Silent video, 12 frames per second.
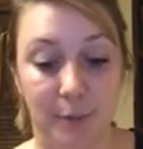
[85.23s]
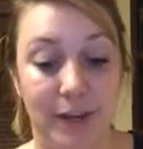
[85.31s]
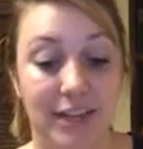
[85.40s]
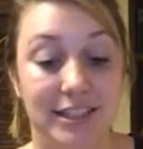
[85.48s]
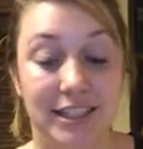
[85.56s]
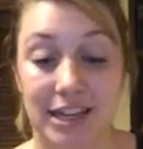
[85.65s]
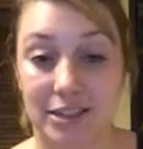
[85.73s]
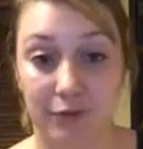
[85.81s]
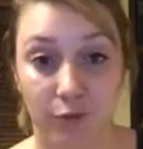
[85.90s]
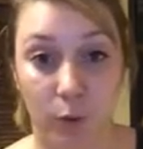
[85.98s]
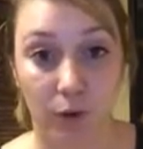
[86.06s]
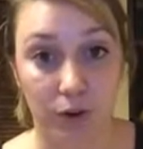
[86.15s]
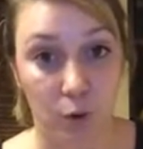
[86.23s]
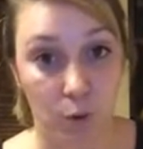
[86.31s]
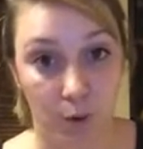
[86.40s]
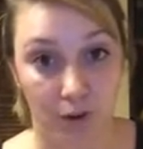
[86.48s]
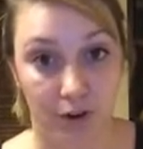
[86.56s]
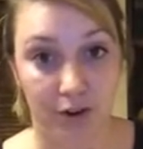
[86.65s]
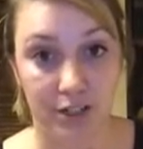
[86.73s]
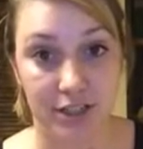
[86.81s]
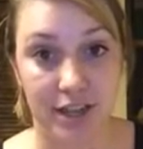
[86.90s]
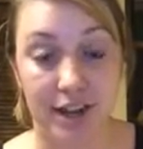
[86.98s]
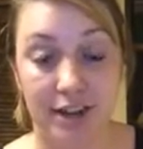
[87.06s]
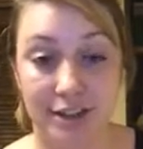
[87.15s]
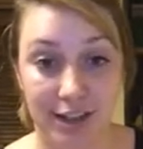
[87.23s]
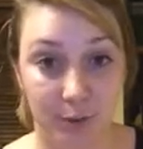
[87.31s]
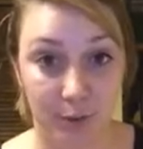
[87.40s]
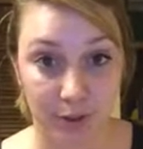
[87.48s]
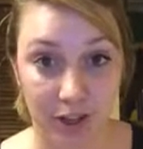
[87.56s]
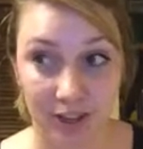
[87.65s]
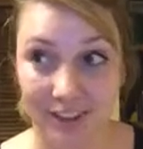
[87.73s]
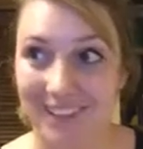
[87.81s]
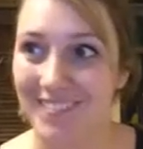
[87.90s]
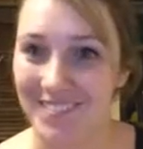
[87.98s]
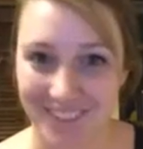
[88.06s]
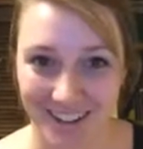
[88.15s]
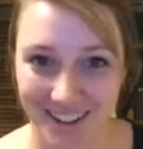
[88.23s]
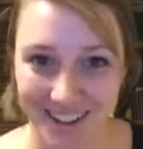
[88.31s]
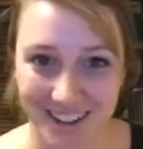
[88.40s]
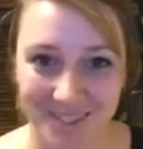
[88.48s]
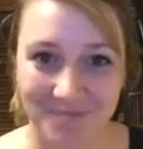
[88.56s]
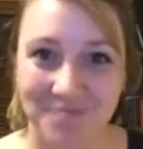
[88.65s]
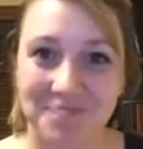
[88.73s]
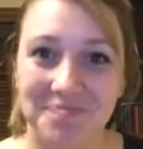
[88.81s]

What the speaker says: because it takes 4 quarters to equal a dollar. Very good.